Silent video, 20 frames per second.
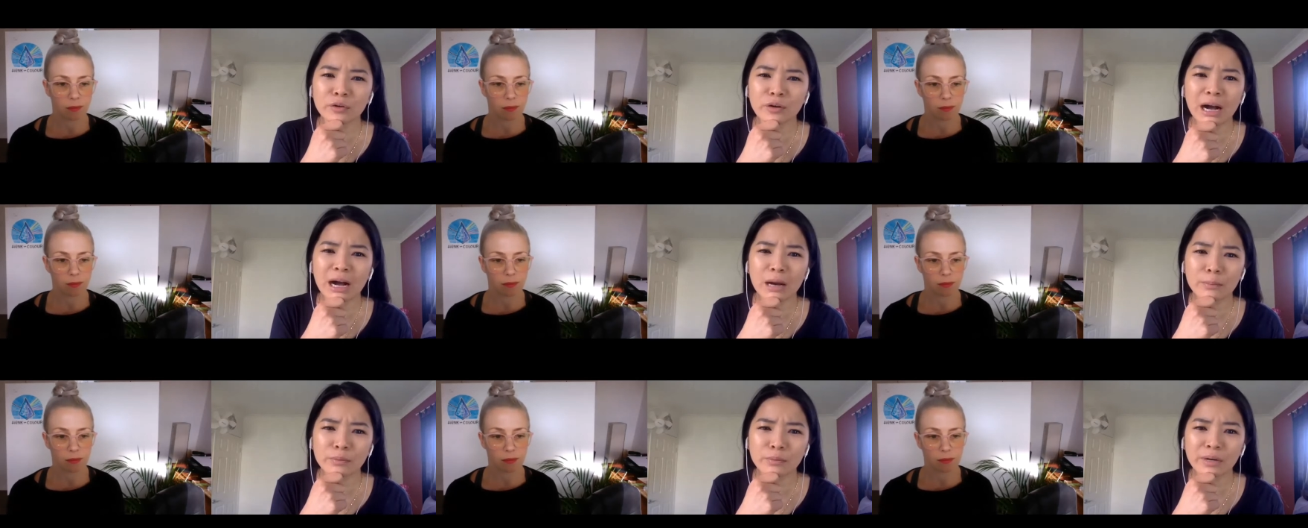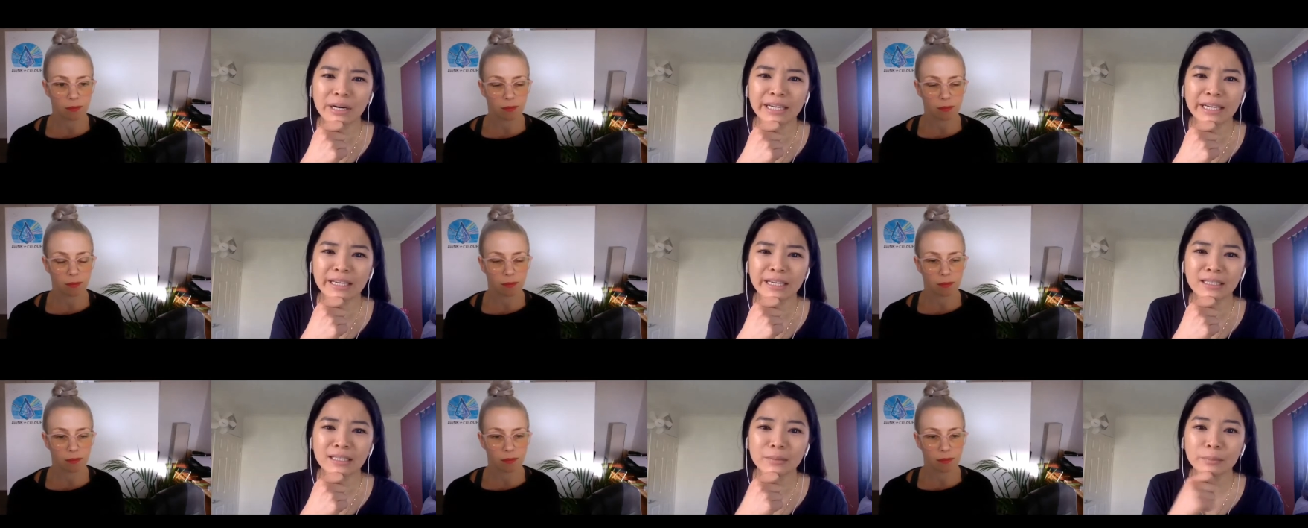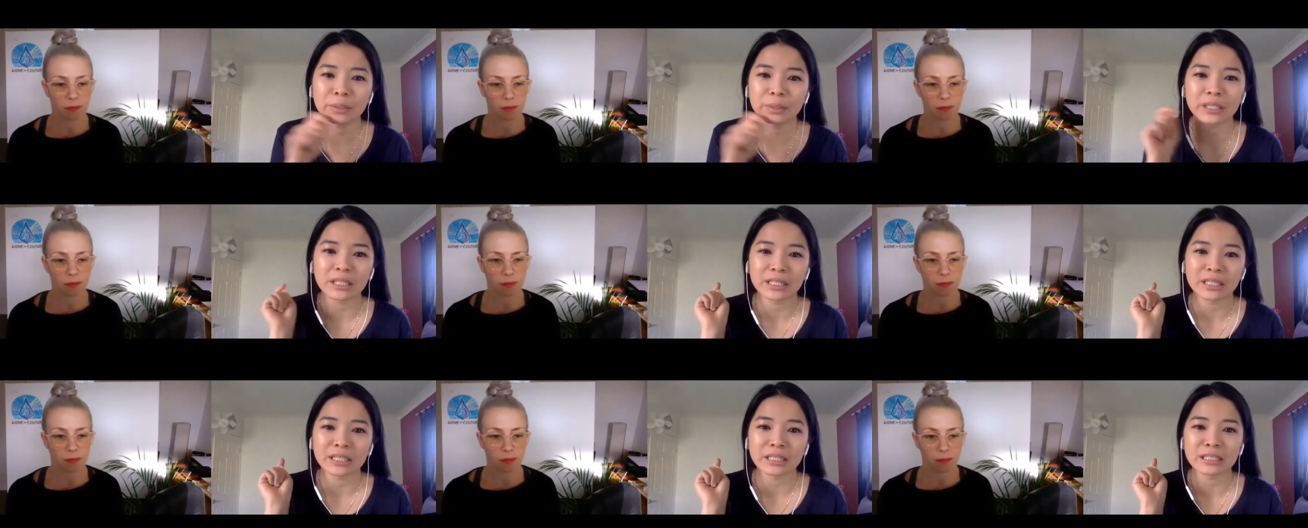Speaker 1: your upbringing,
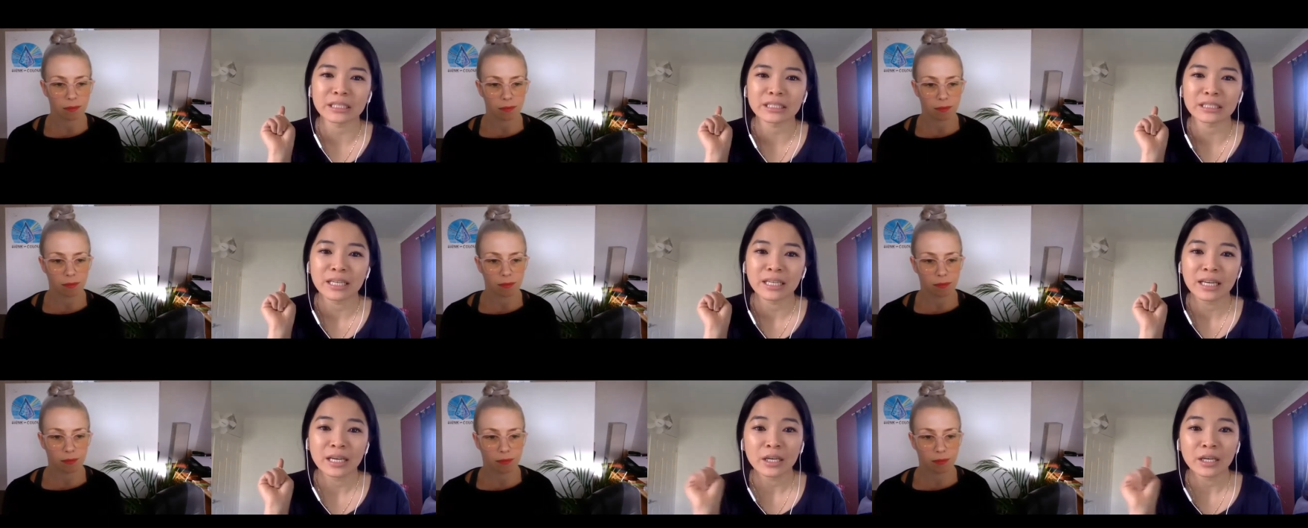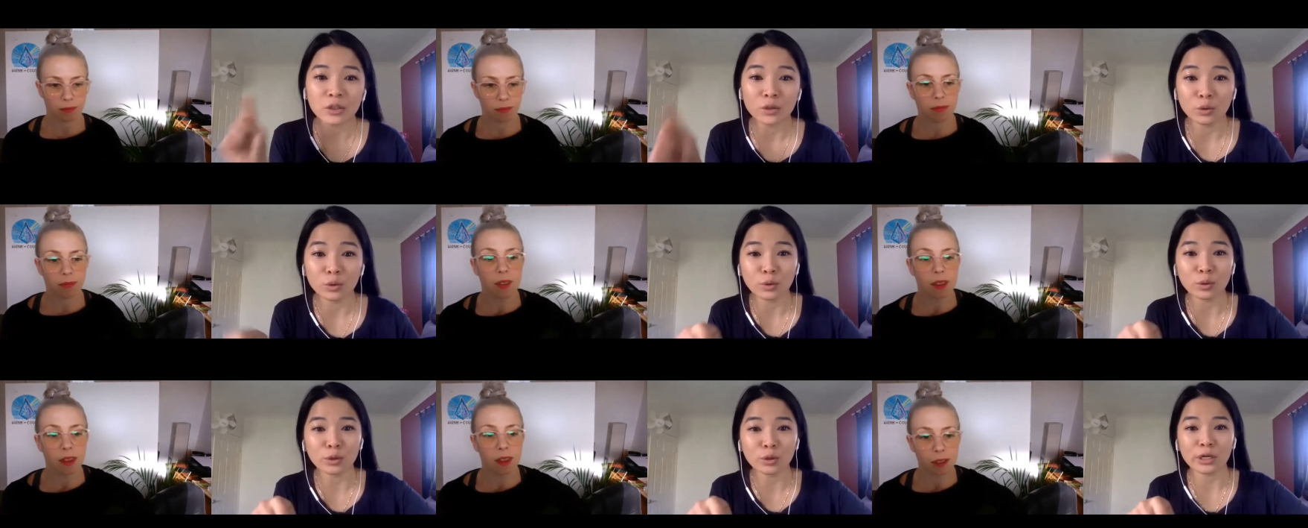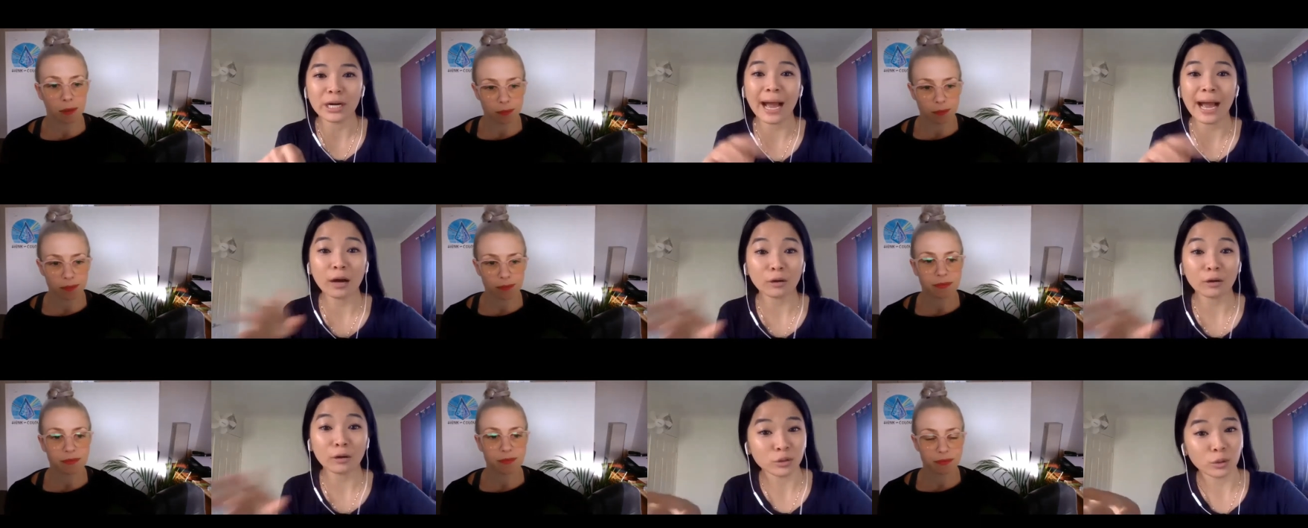because your
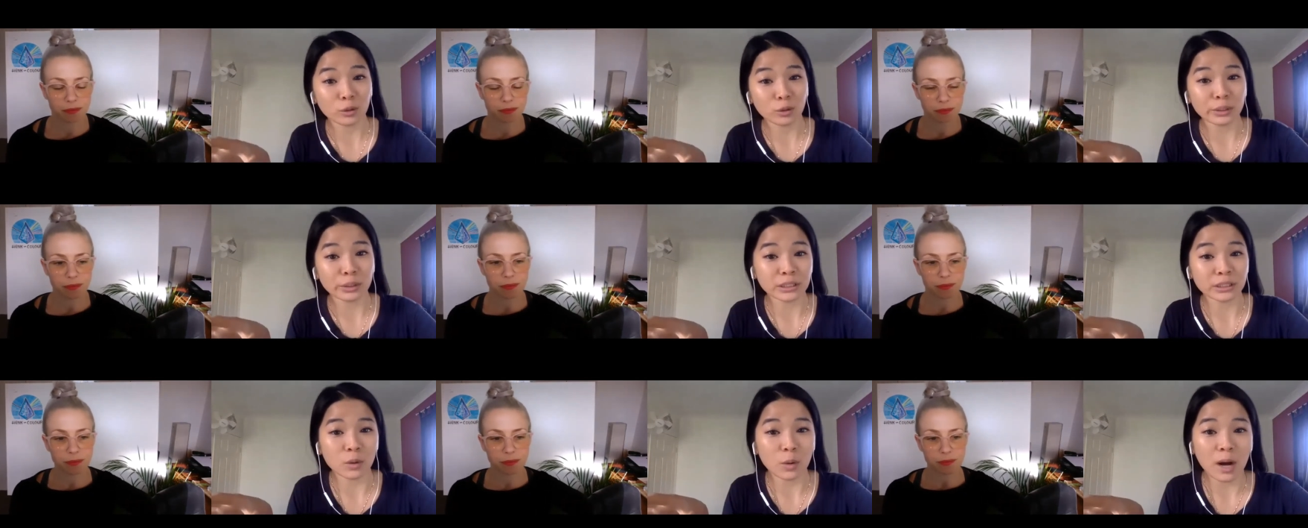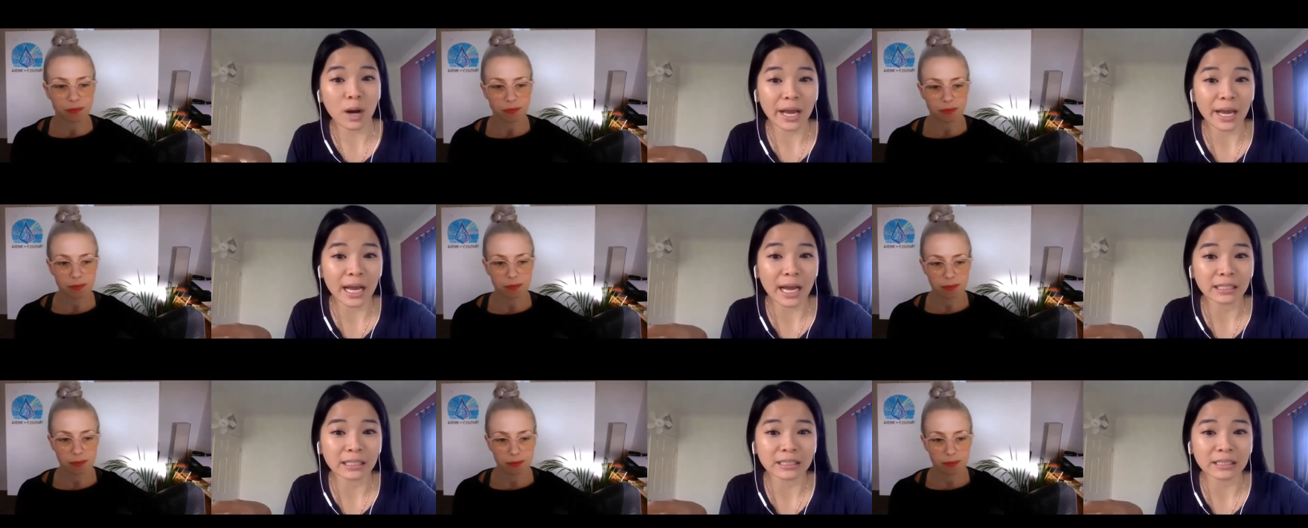household is quite